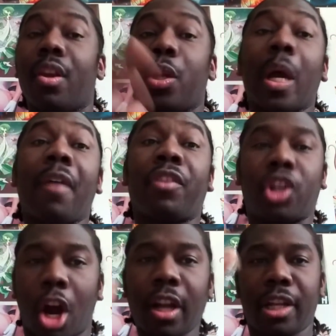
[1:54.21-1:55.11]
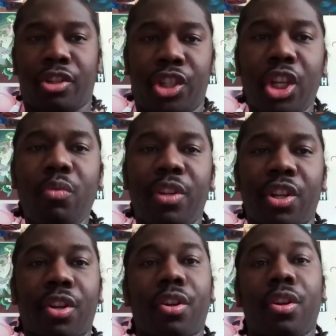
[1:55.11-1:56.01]
You have Garlic
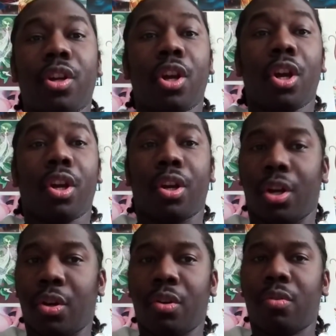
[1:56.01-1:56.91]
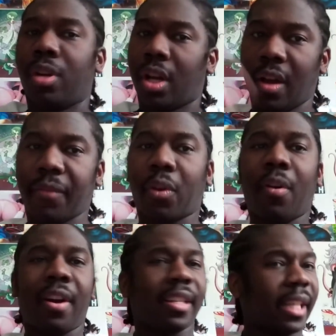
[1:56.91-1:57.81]
Jr., who, of
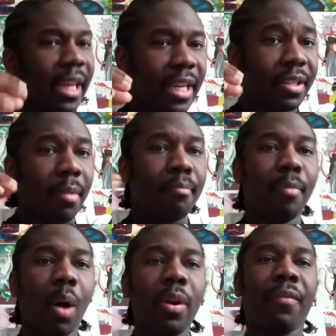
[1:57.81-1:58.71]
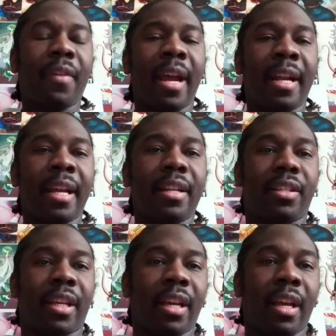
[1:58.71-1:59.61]
course, he's motivated
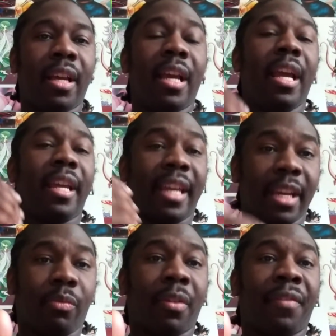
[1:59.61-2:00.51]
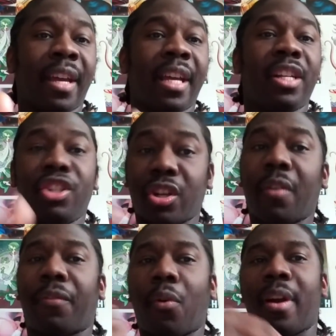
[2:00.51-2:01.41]
to get revenge
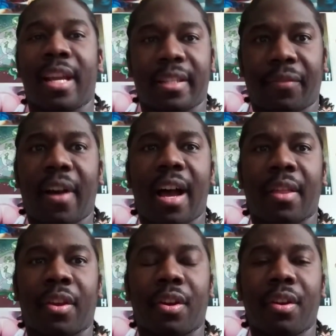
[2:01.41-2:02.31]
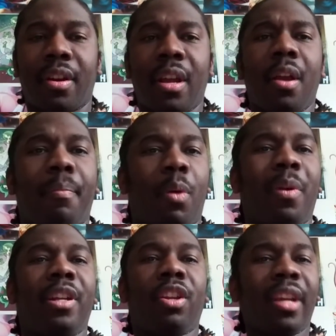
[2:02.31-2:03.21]
for his father, but
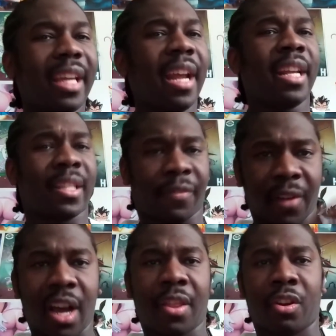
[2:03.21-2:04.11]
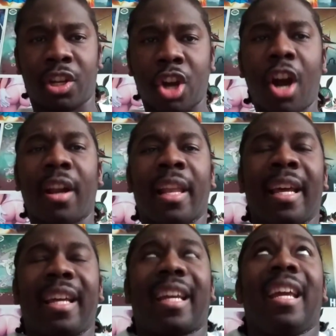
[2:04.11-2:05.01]
when you look at his father,
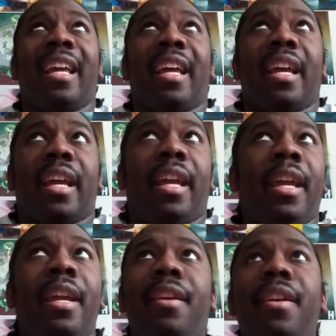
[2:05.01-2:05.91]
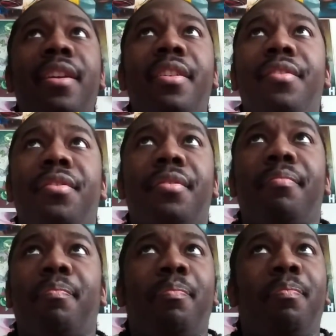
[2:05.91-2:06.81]
Garlic, he's
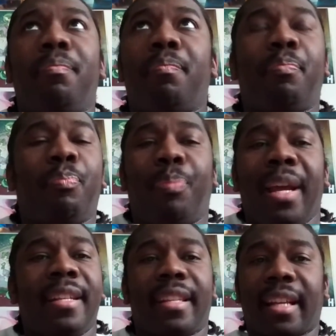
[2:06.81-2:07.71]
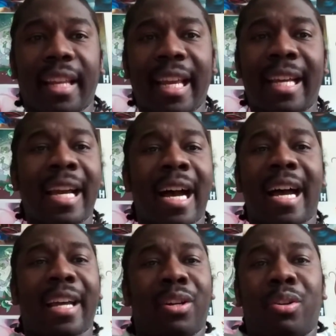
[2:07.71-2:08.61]
basically a
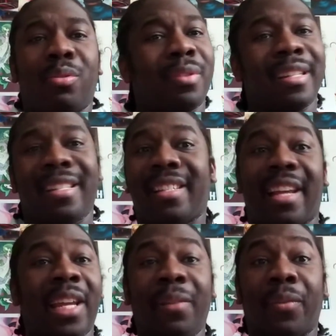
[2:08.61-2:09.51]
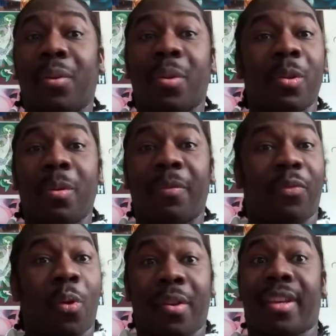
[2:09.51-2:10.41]
guy who was evil
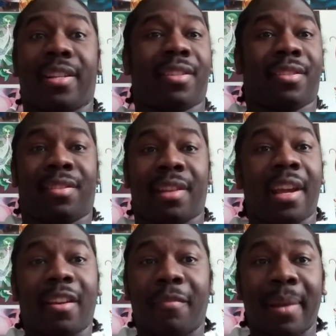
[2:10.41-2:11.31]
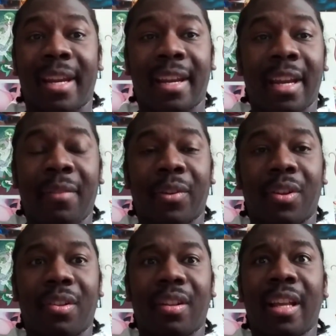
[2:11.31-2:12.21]
for the sake of being
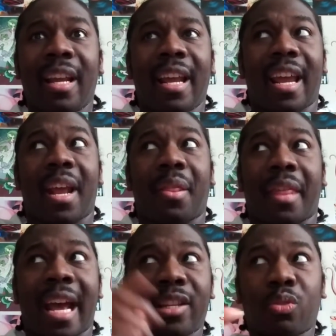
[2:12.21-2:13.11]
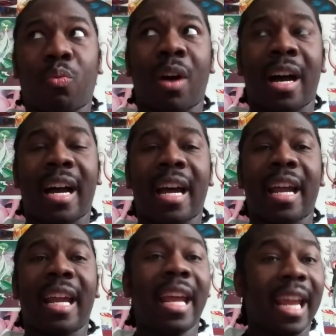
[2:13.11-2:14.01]
evil, and that's
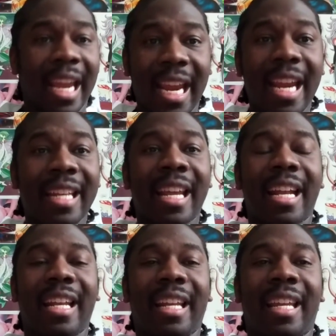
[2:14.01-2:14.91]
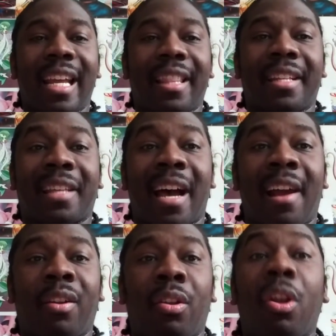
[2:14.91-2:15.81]
why he didn't get the
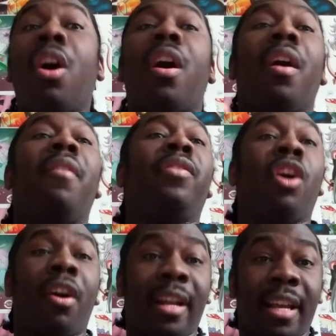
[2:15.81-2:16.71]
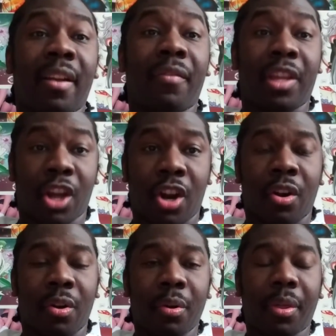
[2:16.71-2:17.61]
title of Guardian of the
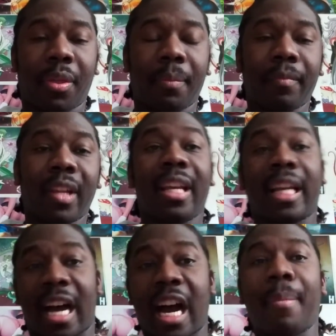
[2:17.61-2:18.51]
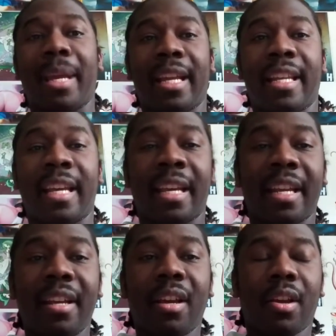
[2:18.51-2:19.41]
Earth. Kami
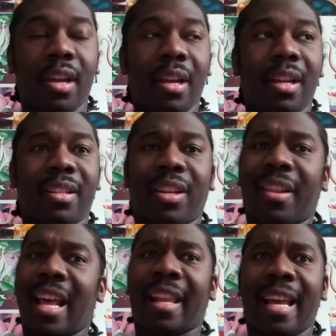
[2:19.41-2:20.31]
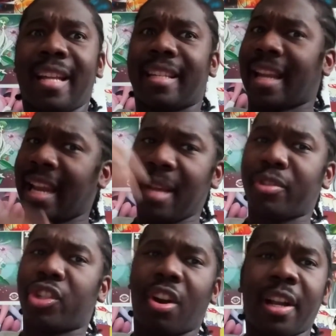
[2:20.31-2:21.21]
did, so that led to him
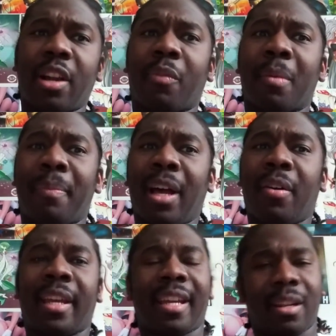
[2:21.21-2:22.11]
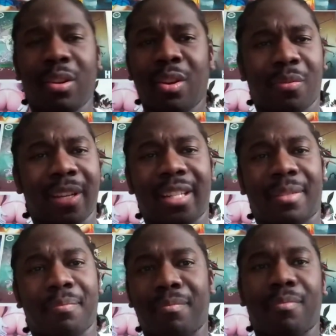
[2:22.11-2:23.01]
starting a rebellion,
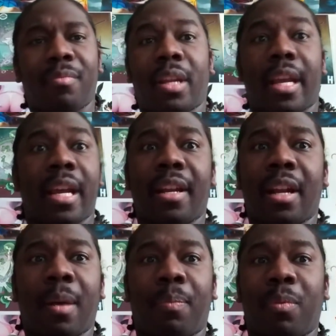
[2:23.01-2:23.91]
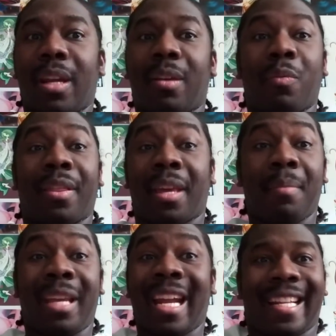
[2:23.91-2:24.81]
which ended up with
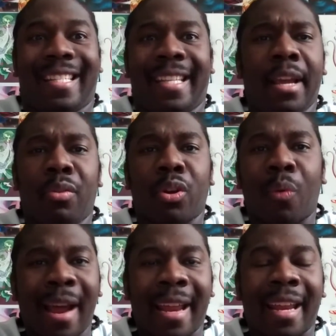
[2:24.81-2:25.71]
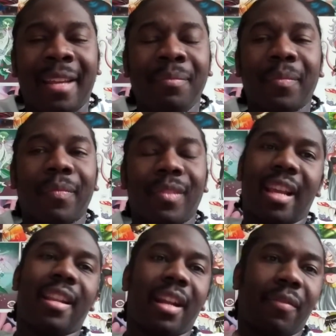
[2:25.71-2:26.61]
him getting sealed away.
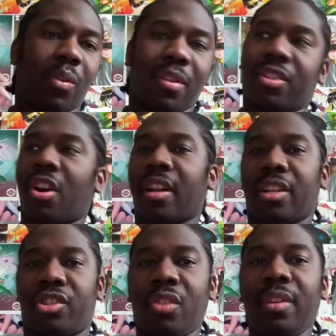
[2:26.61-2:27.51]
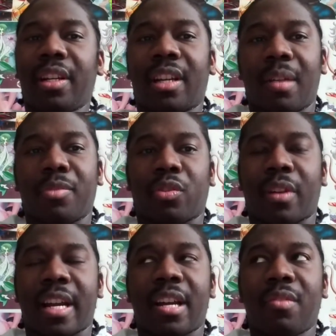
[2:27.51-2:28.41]
And then, of course, Garlic Jr. comes
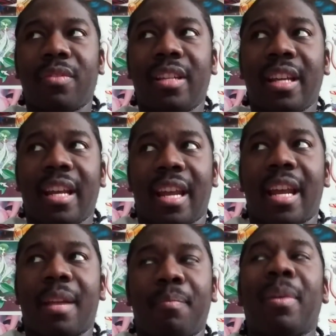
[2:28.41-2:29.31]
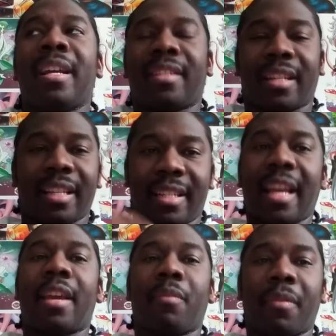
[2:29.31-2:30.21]
around and basically is
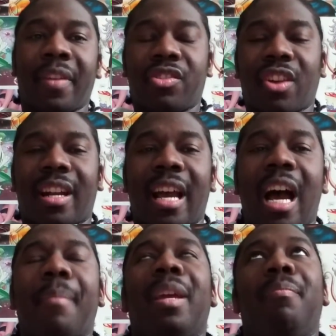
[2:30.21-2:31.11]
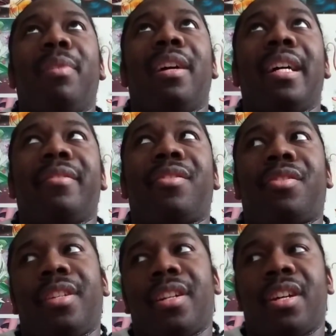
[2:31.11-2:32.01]
taking revenge on Kami, but,
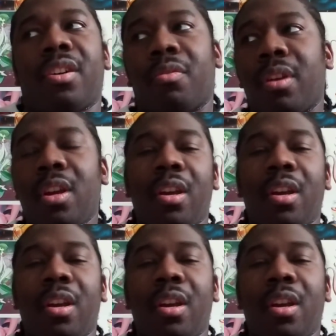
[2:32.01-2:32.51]
you know,